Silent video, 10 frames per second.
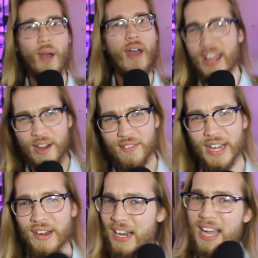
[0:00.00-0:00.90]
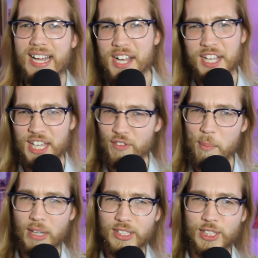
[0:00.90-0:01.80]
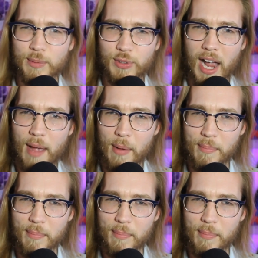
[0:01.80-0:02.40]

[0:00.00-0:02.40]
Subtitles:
go ahead and over there and give your boys a subscribe